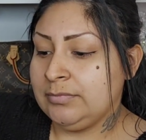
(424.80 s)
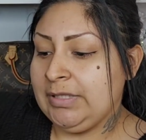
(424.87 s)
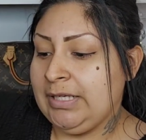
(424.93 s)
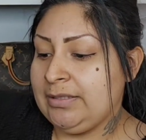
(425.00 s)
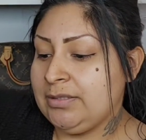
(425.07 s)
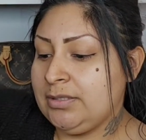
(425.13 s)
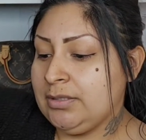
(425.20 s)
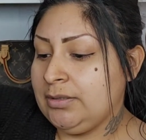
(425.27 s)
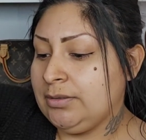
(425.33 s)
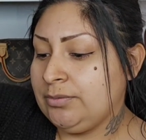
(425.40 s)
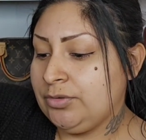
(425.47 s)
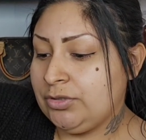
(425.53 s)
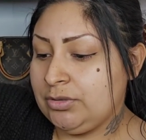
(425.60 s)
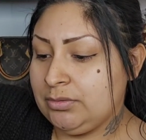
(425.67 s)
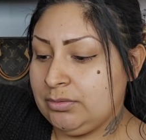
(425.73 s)
Yeah, it's the
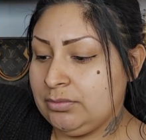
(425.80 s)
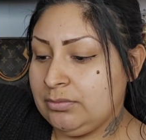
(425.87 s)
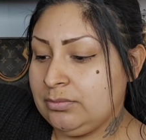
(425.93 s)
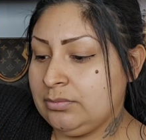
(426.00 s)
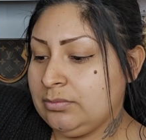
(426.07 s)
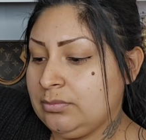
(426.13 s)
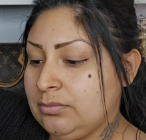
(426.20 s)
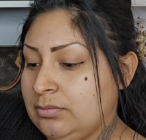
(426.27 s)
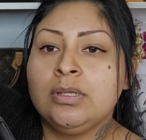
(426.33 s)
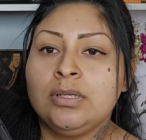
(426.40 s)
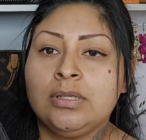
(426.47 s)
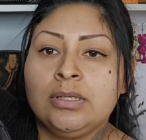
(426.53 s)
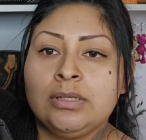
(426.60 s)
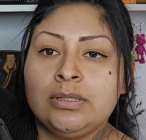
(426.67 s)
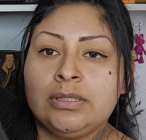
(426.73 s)
lotion.
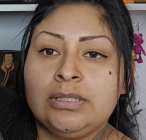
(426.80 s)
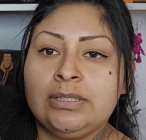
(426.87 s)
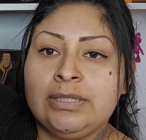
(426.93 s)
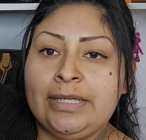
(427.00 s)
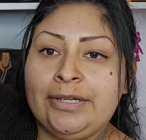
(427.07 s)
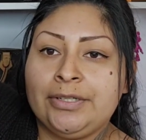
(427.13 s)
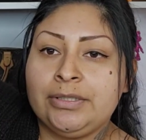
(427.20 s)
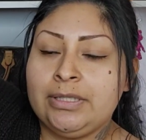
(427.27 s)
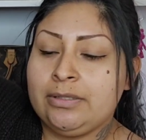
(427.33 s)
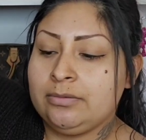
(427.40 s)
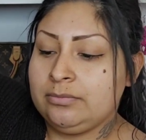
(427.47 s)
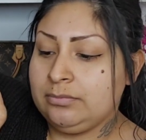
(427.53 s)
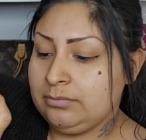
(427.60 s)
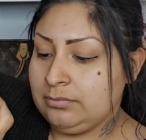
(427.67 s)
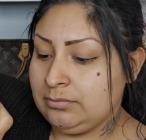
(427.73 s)
I'm gonna lay her
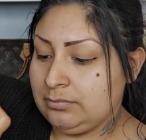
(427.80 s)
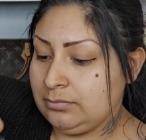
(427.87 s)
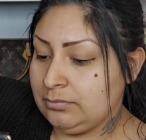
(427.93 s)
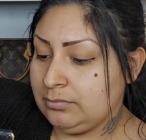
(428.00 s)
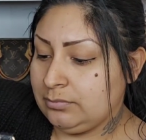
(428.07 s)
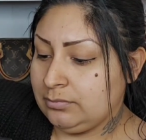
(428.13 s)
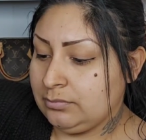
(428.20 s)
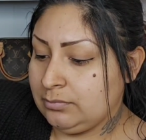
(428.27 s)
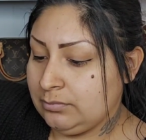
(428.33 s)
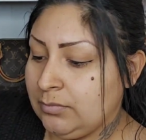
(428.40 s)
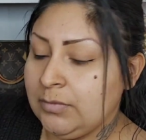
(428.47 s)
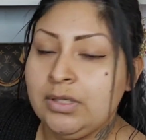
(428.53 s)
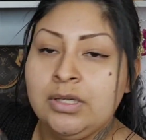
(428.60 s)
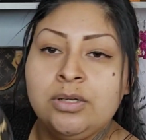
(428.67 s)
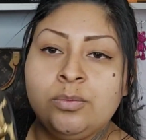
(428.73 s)
down.
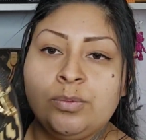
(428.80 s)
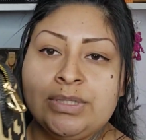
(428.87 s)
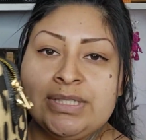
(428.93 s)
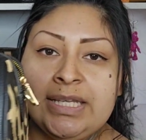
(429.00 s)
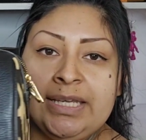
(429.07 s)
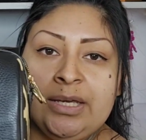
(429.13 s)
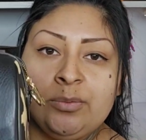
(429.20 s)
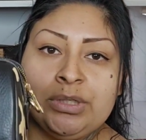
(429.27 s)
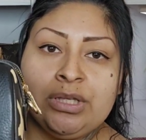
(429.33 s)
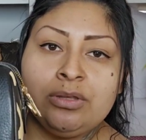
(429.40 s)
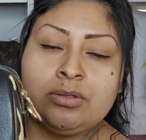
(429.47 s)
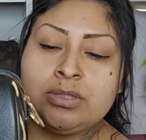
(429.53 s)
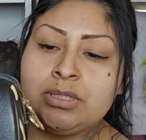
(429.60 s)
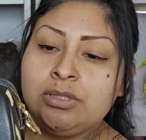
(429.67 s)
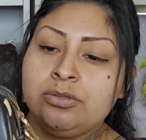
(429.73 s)
Once I get one of
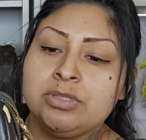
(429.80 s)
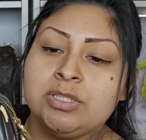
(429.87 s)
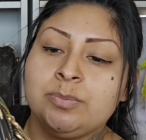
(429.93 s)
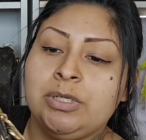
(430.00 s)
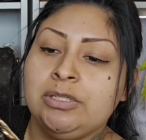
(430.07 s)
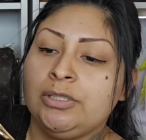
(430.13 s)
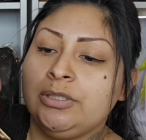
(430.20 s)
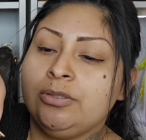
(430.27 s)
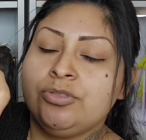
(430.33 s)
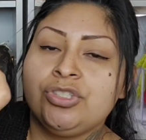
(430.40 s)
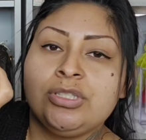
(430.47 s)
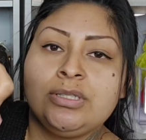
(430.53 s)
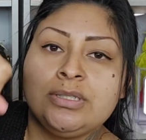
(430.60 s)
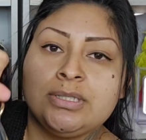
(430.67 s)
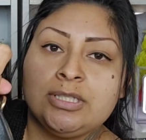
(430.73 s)
those little smaller
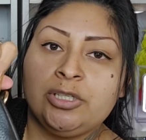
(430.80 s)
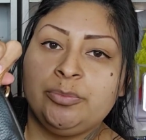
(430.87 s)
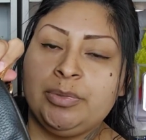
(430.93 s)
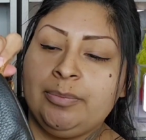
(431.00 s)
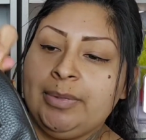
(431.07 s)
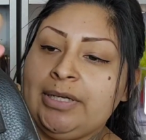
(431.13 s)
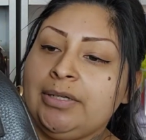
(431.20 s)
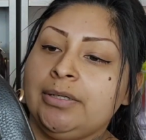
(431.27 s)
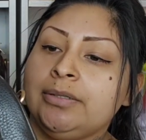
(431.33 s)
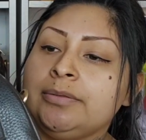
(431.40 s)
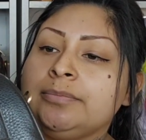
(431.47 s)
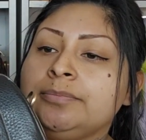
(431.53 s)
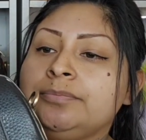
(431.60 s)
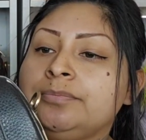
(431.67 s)
lotions, it'll be better.